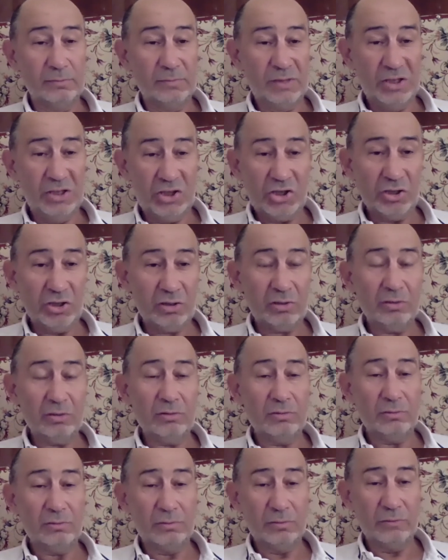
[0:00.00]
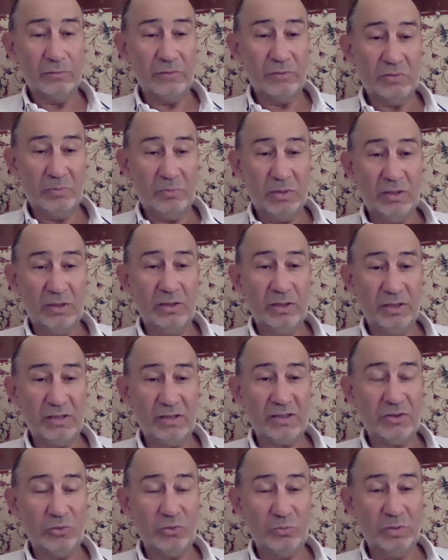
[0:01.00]
Teacher with big
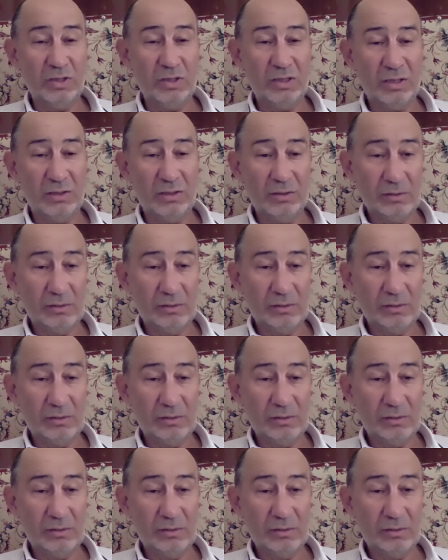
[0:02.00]
risk to be killed.